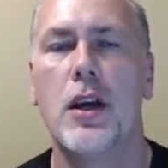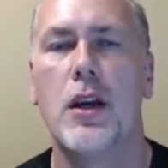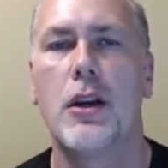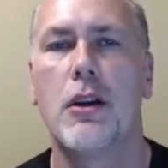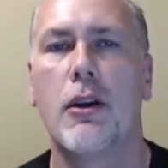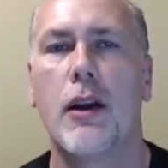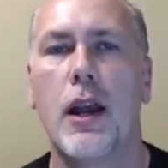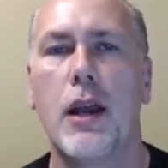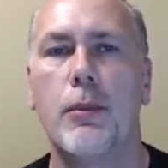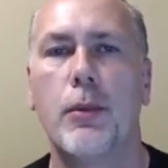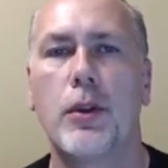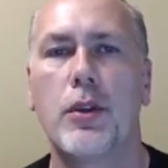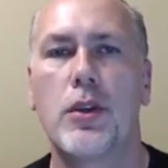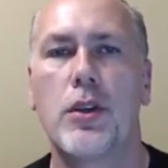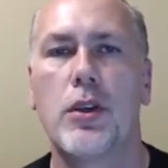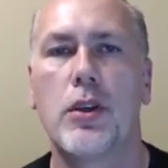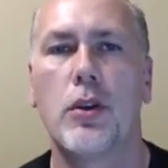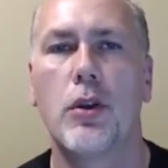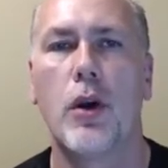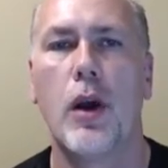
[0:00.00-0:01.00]
You're able
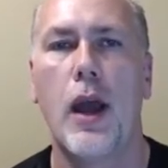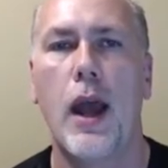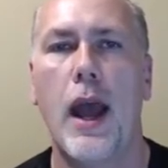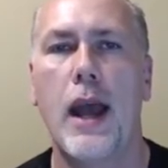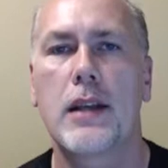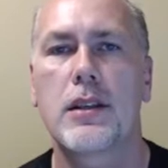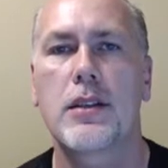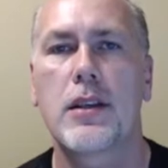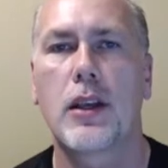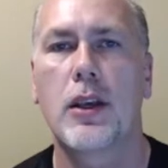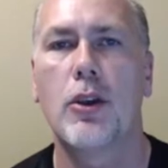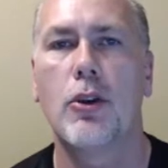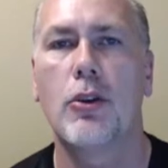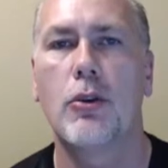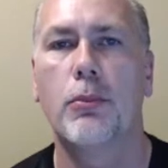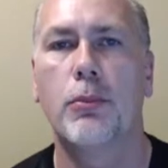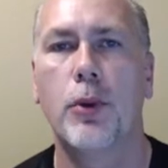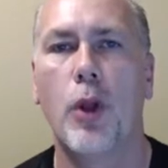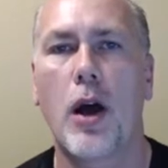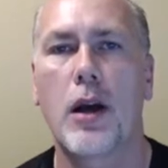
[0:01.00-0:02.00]
to
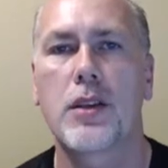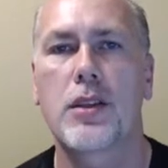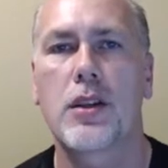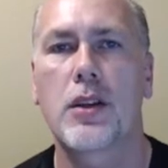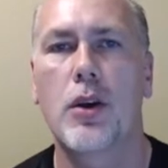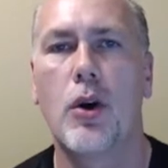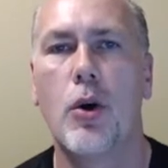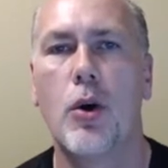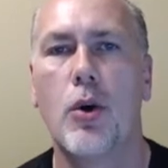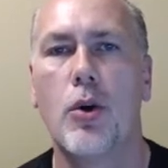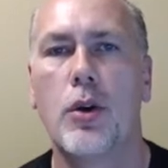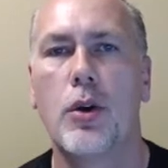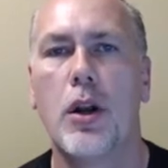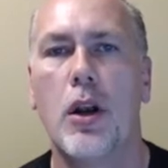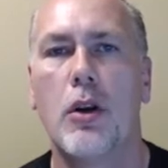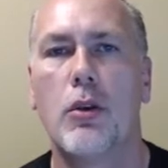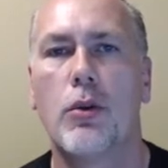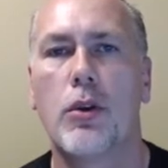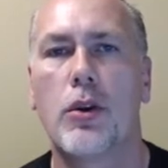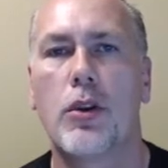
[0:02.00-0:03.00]
execute blocks of code,
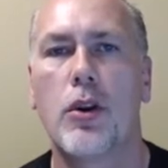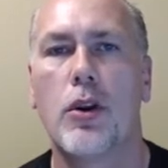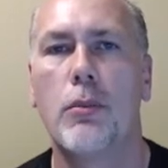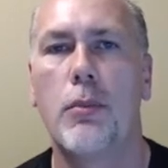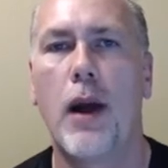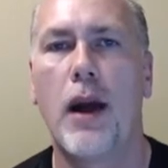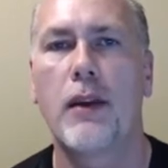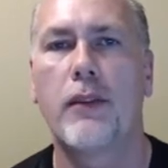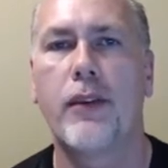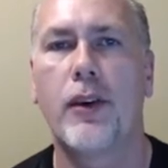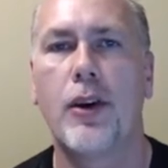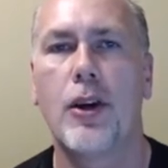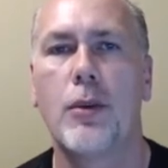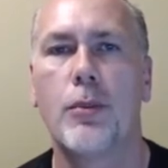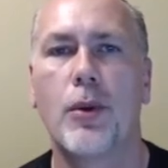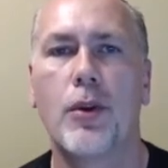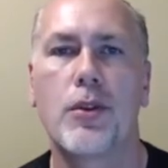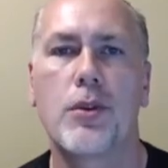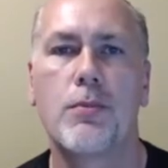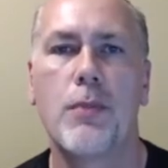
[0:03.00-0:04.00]
return back
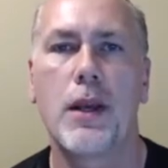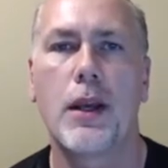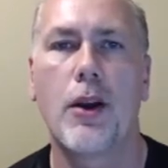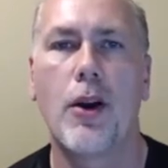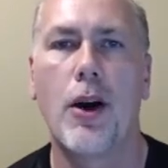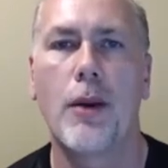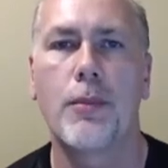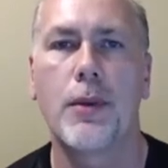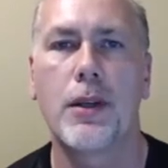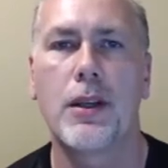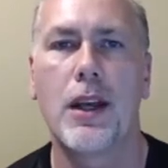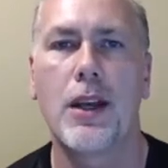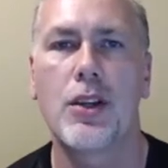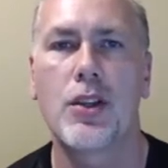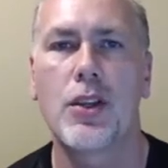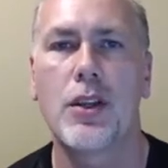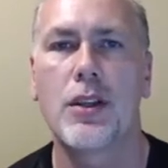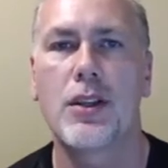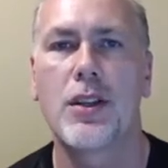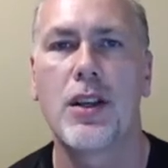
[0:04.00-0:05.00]
variables, make
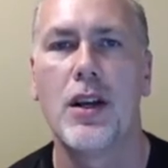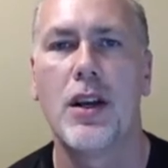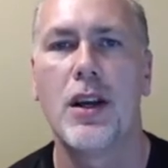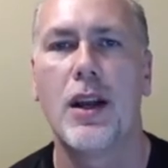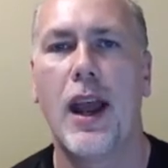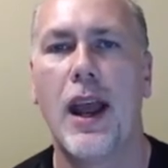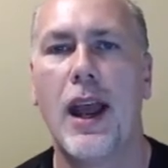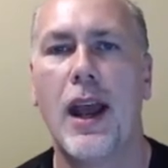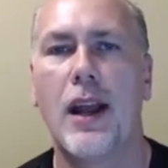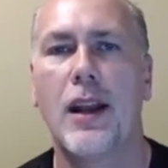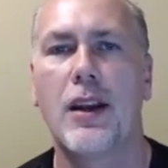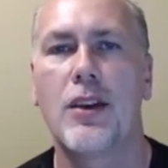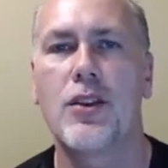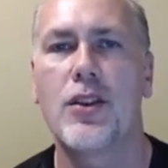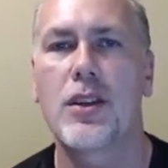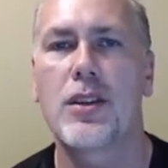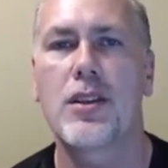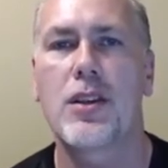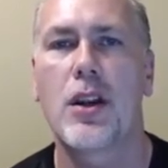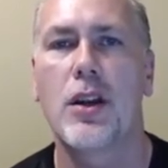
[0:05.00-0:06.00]
computations, and
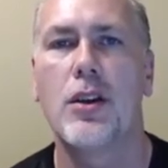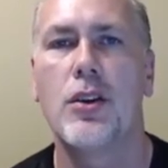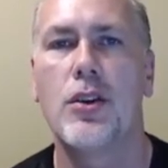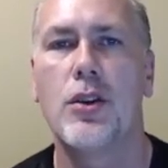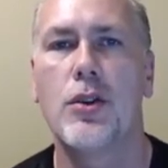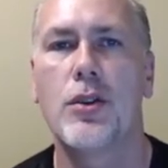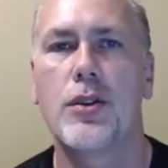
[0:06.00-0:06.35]
just do